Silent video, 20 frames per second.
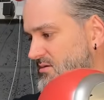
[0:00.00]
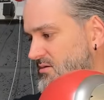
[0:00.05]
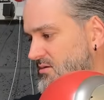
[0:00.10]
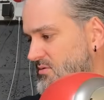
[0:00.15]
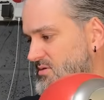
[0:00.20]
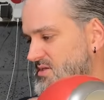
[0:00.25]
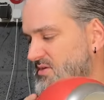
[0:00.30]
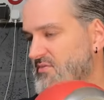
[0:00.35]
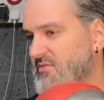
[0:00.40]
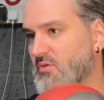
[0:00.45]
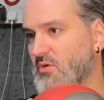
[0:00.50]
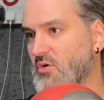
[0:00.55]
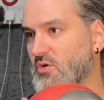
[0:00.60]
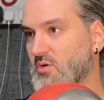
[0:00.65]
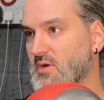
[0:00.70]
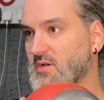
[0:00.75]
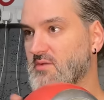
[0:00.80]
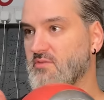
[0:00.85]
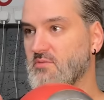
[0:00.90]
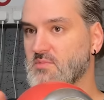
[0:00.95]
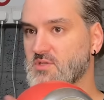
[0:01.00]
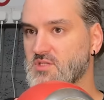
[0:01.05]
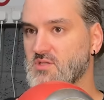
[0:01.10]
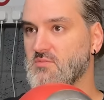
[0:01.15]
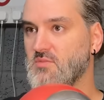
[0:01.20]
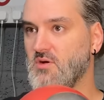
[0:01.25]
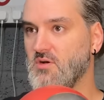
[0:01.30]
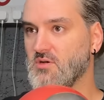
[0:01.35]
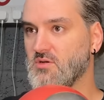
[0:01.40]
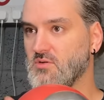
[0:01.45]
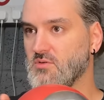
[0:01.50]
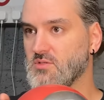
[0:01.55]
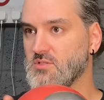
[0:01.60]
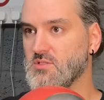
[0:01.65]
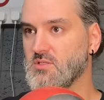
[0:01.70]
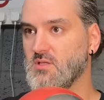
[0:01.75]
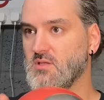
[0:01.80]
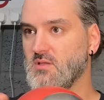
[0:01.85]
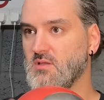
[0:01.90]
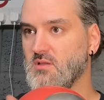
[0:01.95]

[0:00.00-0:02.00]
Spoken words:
Was it £4 from a St. Michael's?